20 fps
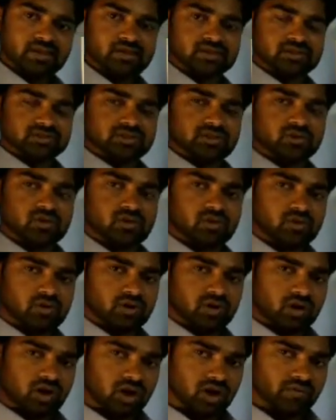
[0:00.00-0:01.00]
So
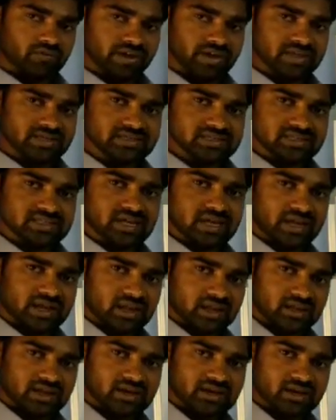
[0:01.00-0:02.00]
always
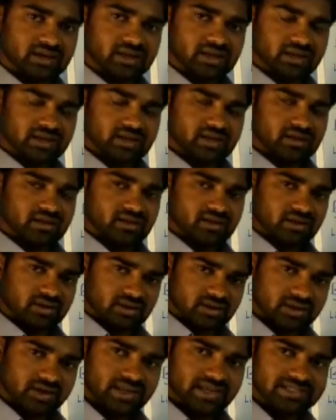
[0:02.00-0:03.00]
the
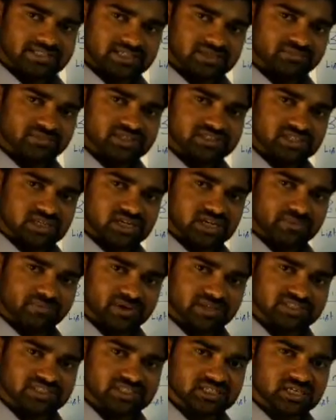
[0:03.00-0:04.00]
index numbers are
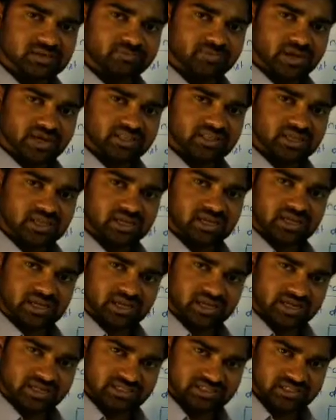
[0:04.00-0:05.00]
represented by the
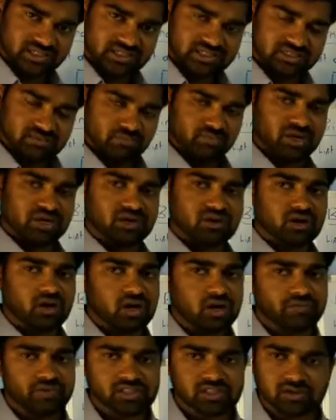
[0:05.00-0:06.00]
integers but
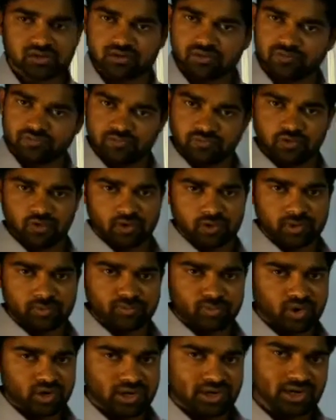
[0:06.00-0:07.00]
not with floating
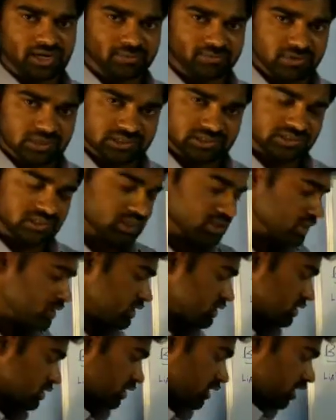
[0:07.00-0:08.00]
point numbers.
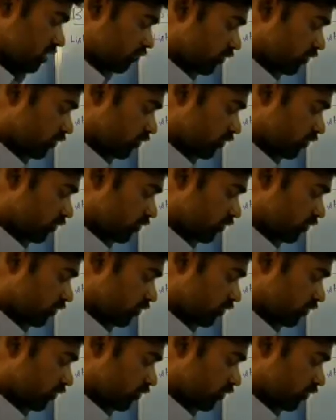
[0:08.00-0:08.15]
So now